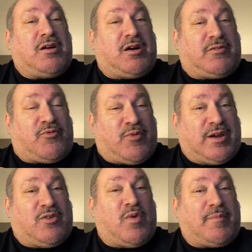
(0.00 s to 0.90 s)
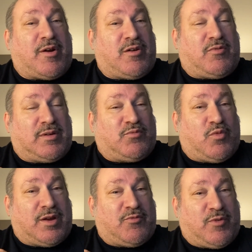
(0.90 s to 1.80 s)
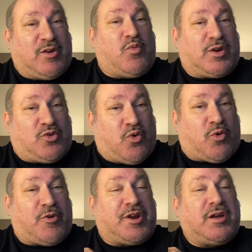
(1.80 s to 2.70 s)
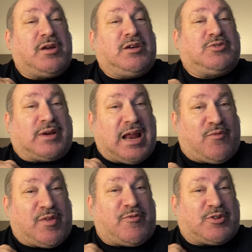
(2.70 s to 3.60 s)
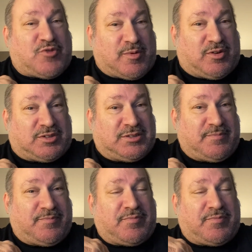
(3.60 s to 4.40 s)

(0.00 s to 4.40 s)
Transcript: of reel, one pair, one, one reel, one cord, so I can have with me for strip calls